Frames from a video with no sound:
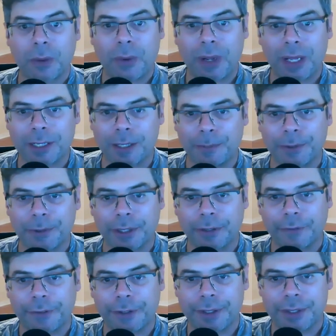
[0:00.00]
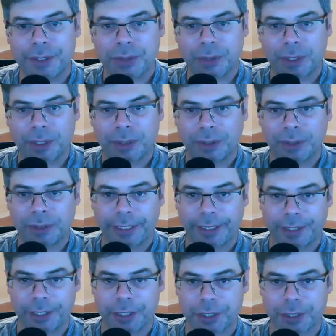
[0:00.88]
Welcome to the Fitness Oracle
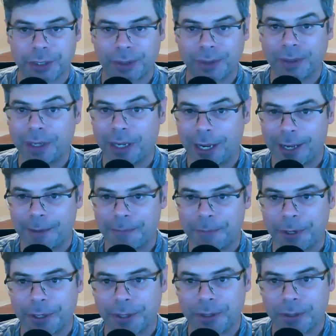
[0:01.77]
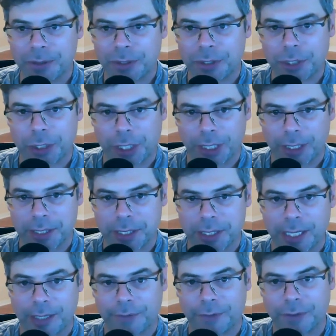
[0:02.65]
Daily Show. I am your host, John
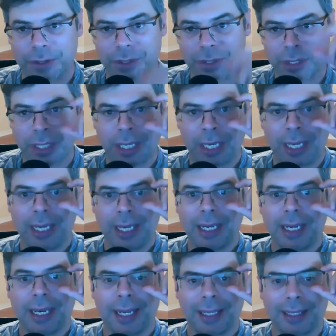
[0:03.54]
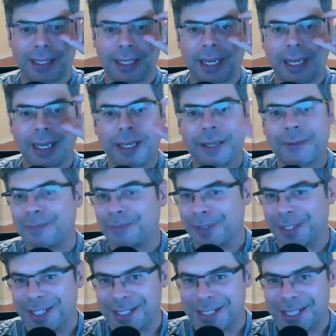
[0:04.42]
Katsavos, and today
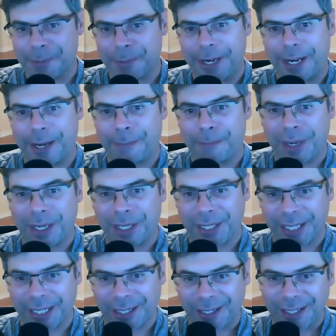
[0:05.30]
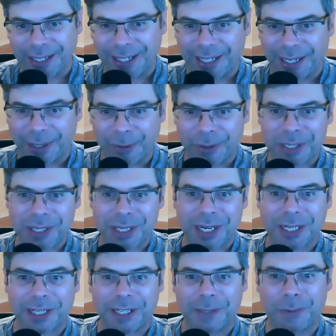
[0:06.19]
it's M&M Monday, and we're
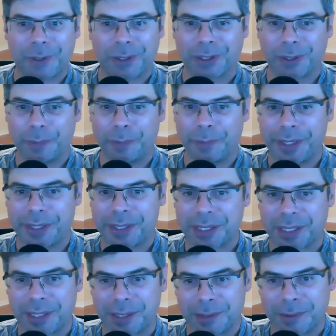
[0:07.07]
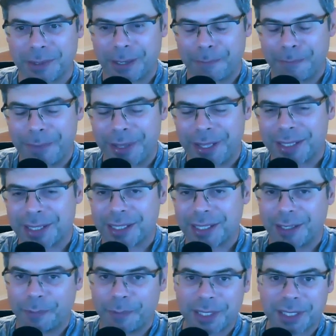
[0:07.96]
talking about the
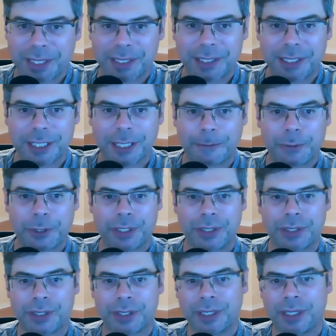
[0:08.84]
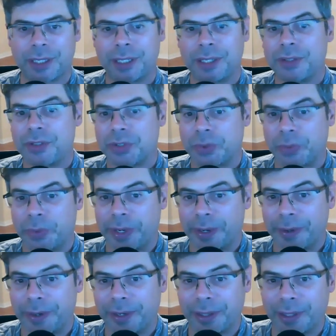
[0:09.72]
myths and misconceptions
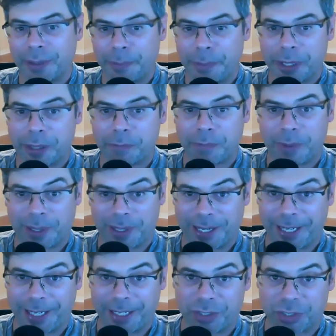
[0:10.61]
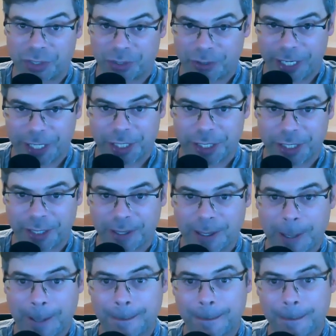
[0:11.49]
surrounding the myth behind
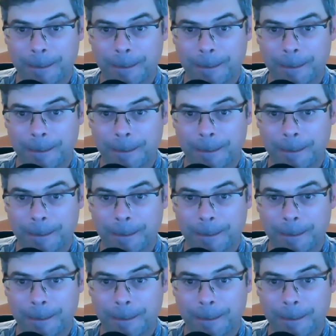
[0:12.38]
stretching.